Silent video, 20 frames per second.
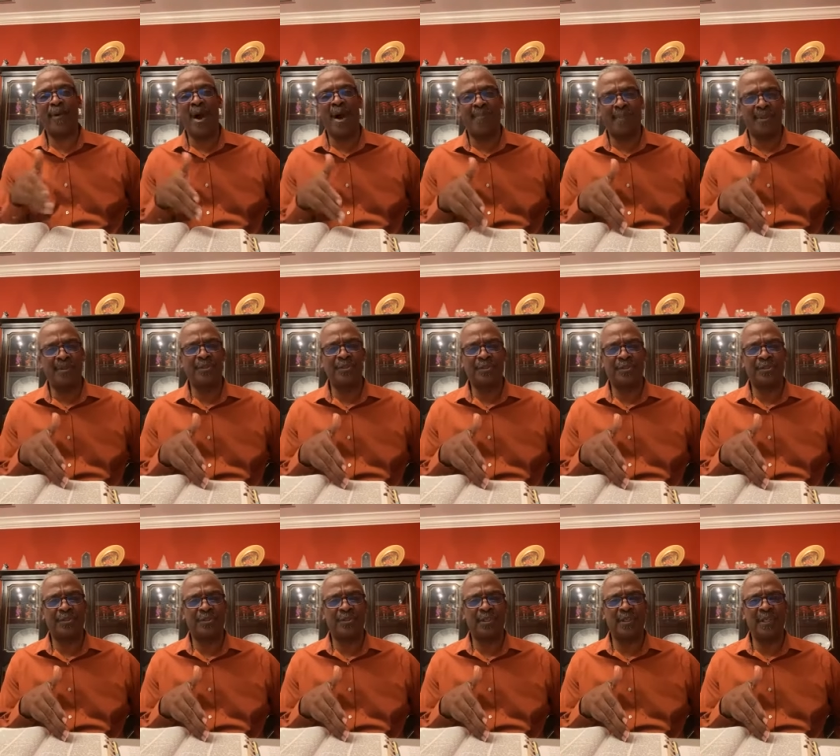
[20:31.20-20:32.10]

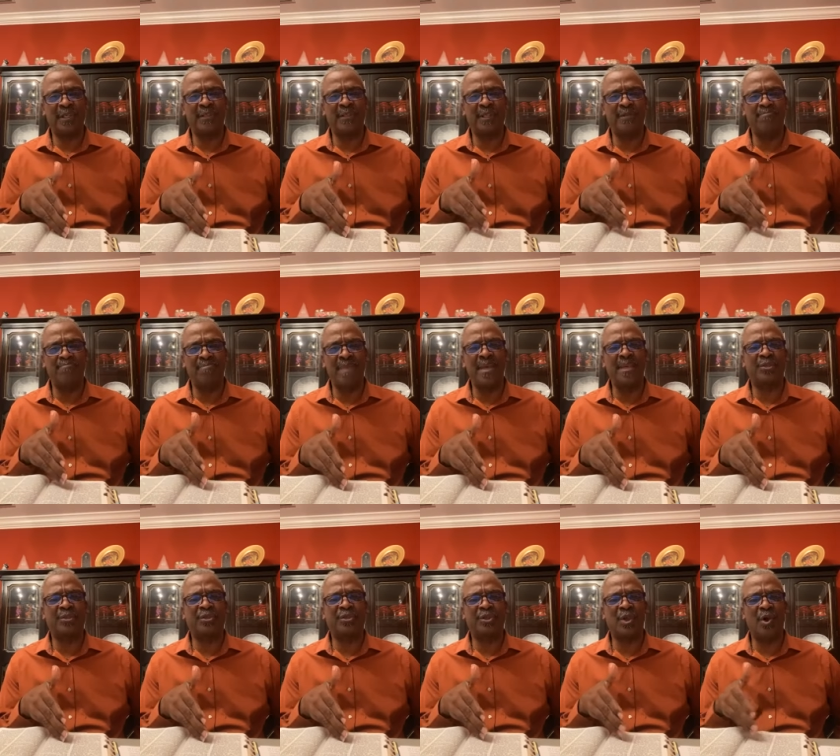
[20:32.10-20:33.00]
promise in the
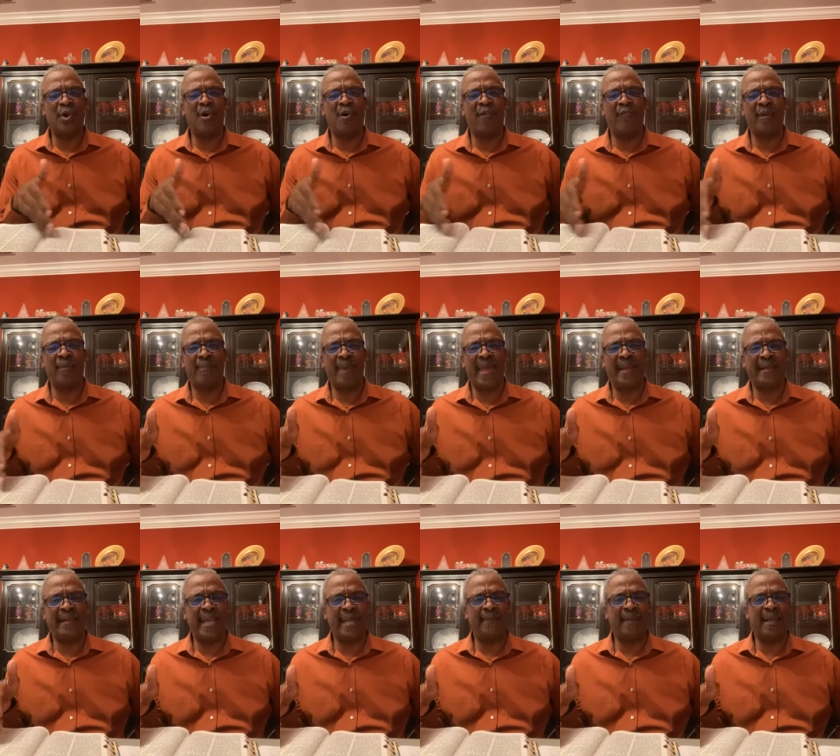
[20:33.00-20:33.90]
midst of a
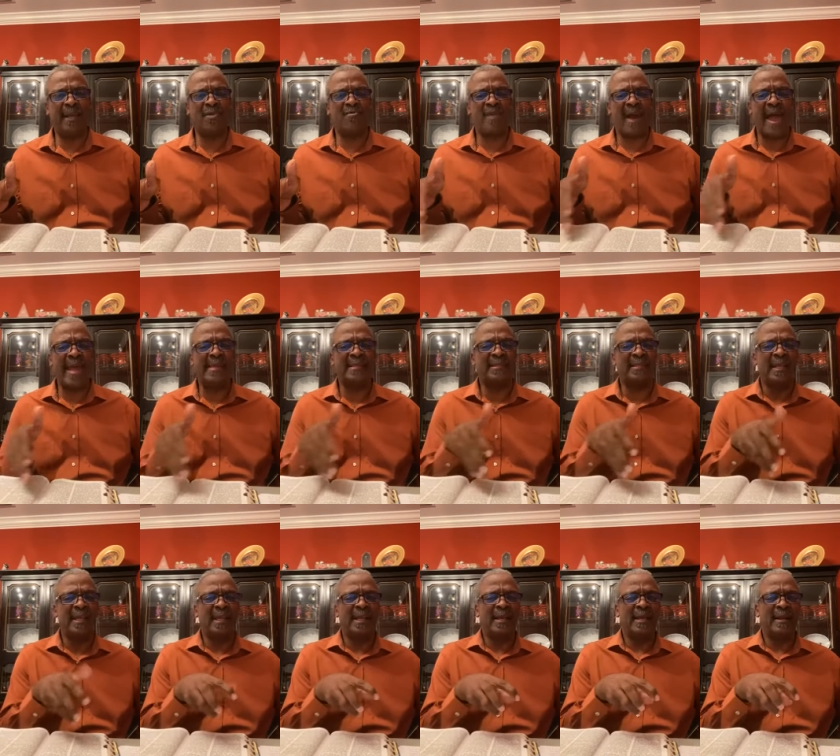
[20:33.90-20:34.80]
pandemic,
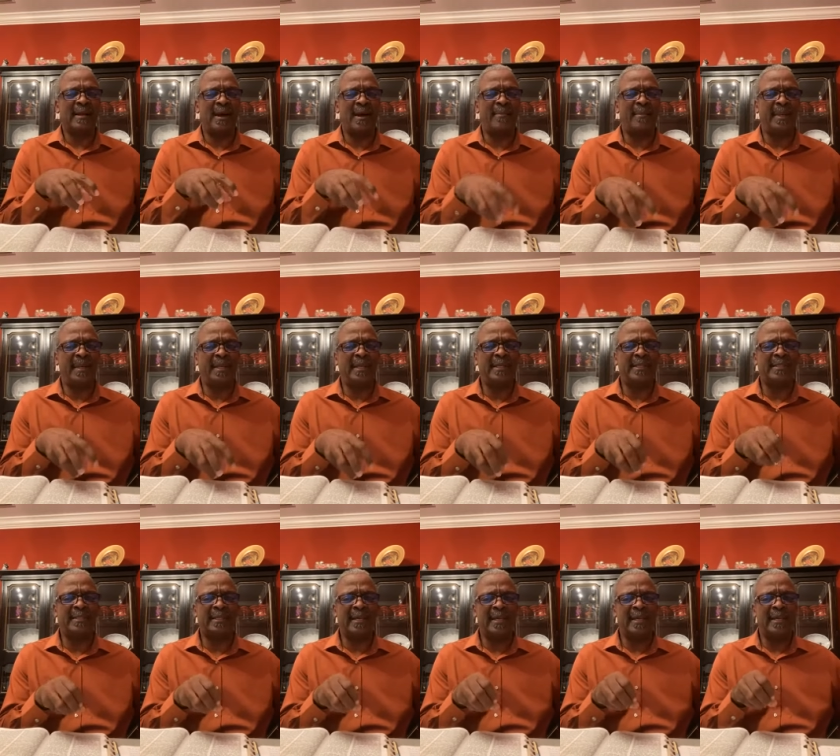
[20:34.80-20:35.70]
Christ coming,
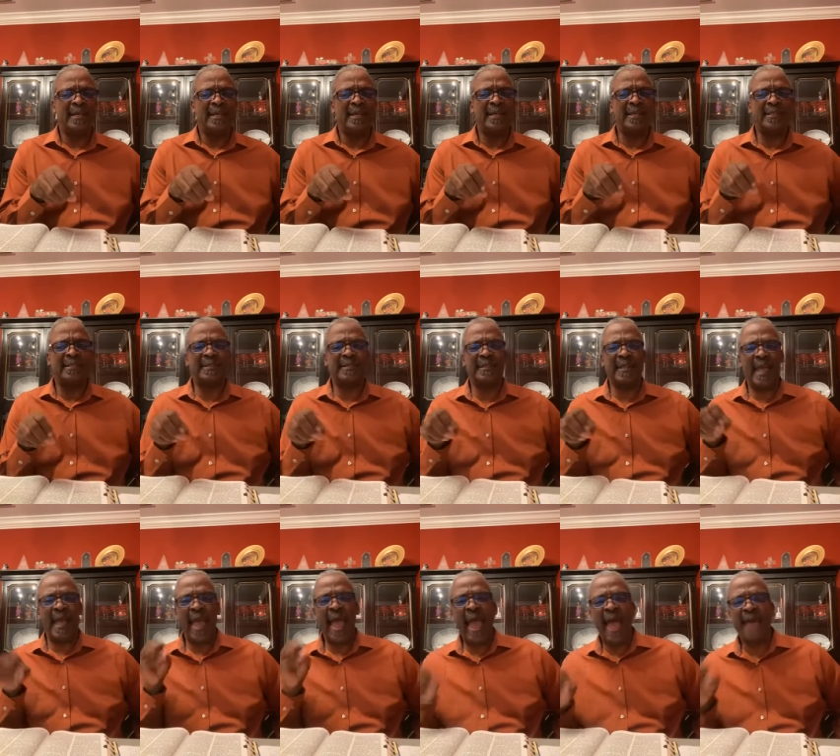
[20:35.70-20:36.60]
his, his